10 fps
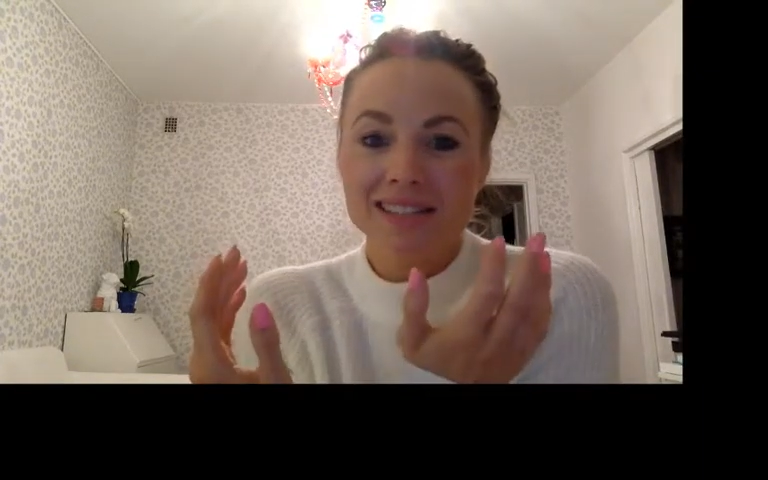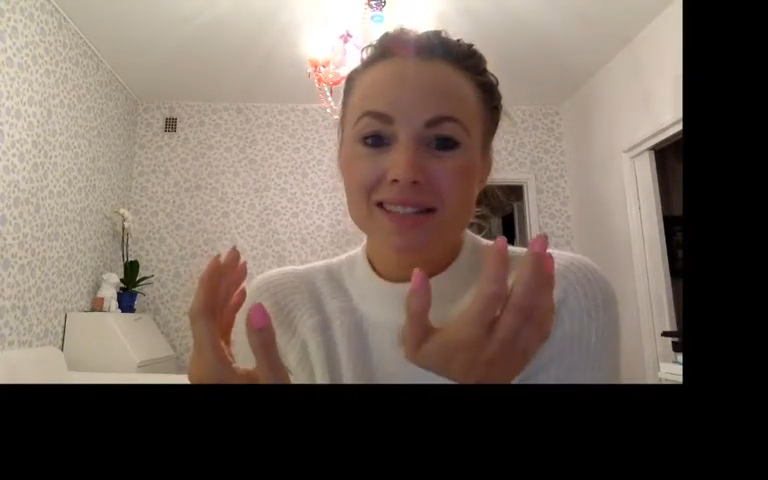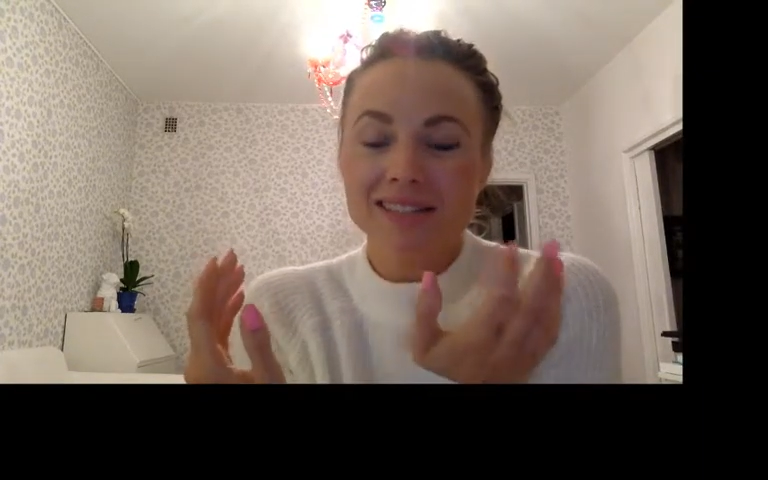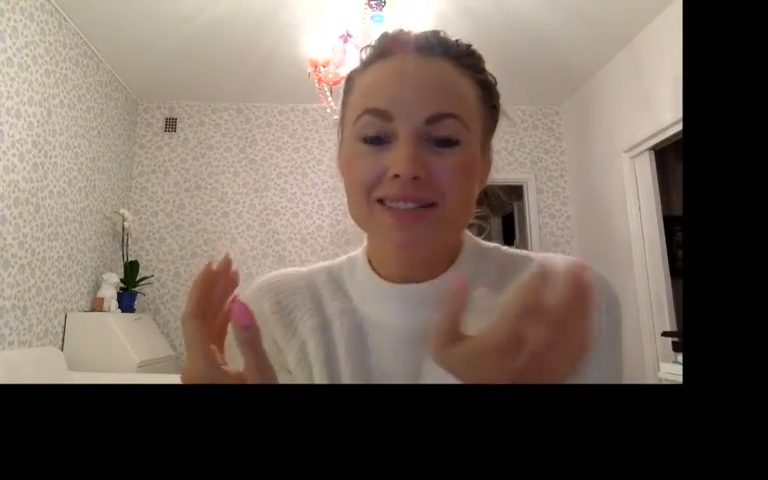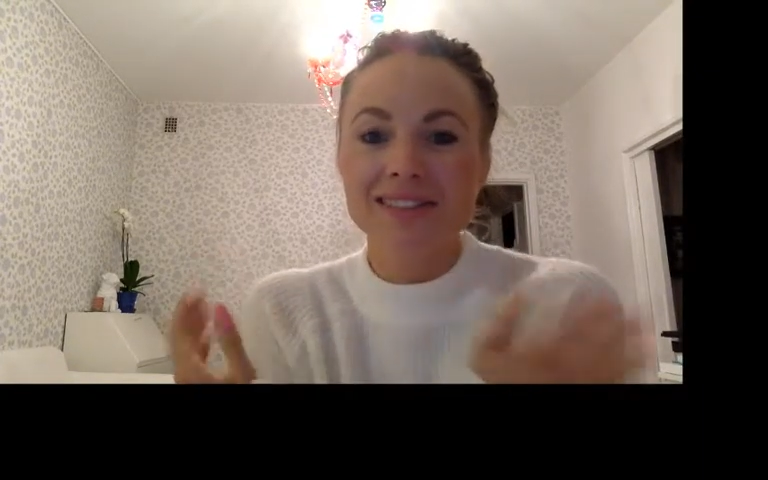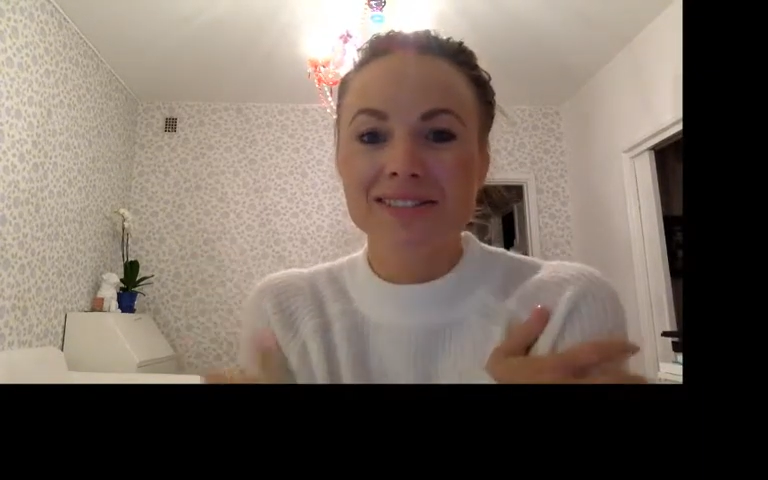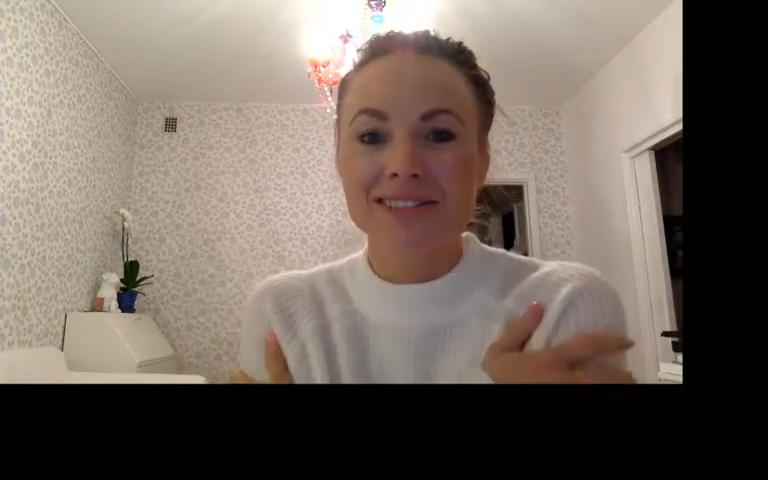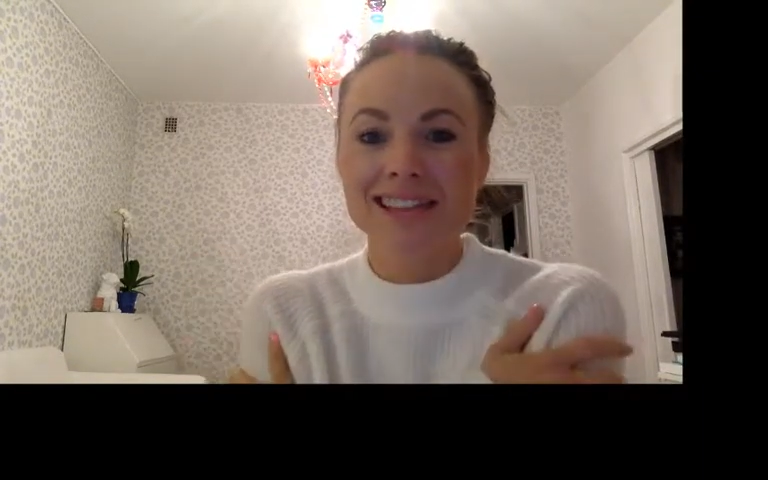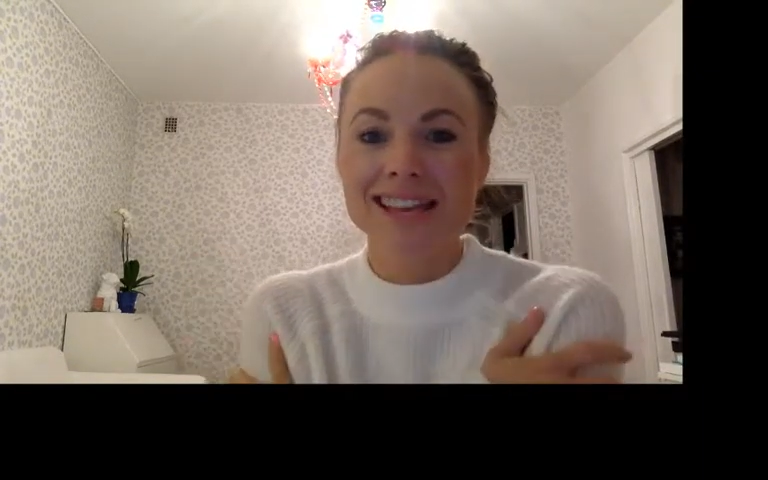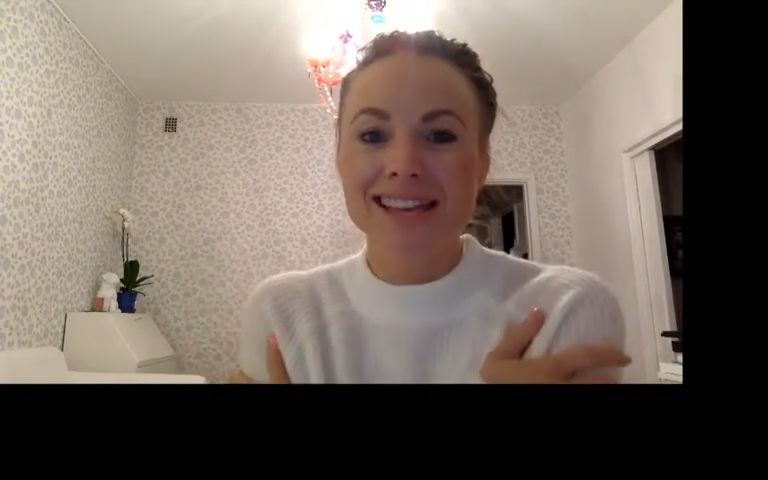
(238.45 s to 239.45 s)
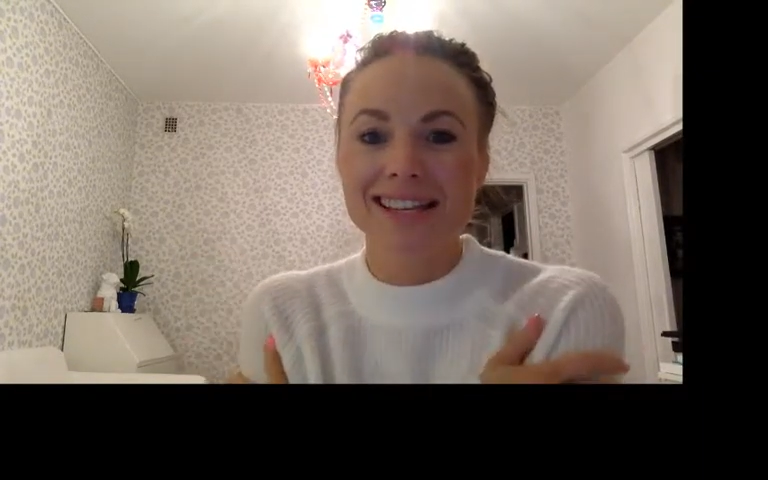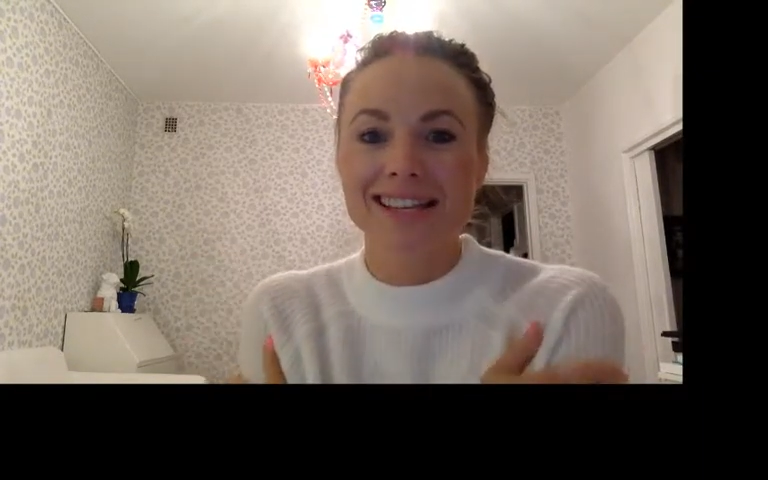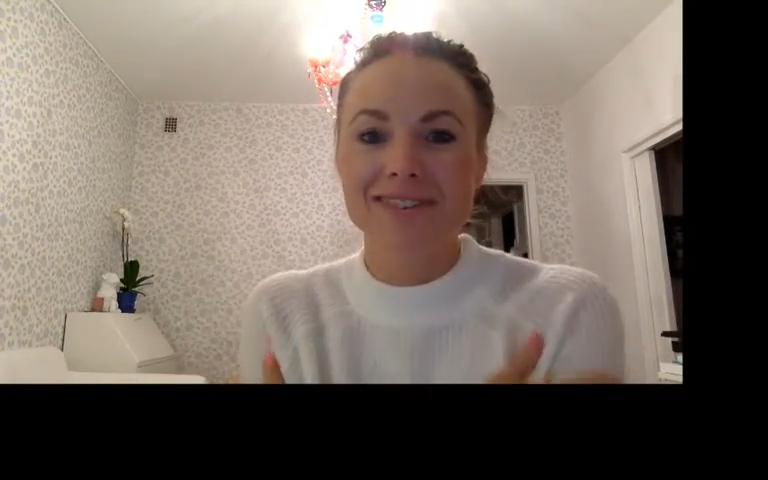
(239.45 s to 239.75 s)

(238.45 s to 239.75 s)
You don't have to stay in it